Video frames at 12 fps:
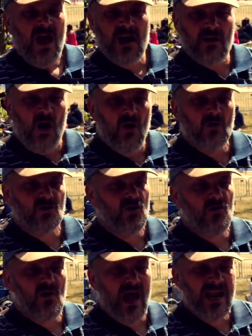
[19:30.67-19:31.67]
and hold
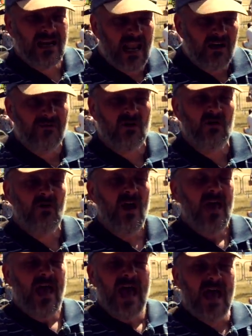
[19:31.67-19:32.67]
you and love you
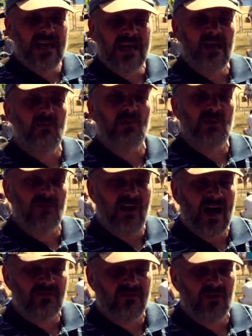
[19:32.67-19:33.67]
and He will
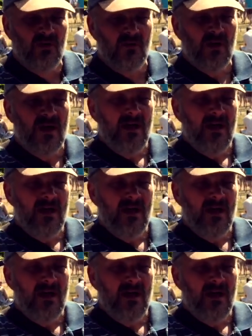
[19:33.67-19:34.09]
provide for you.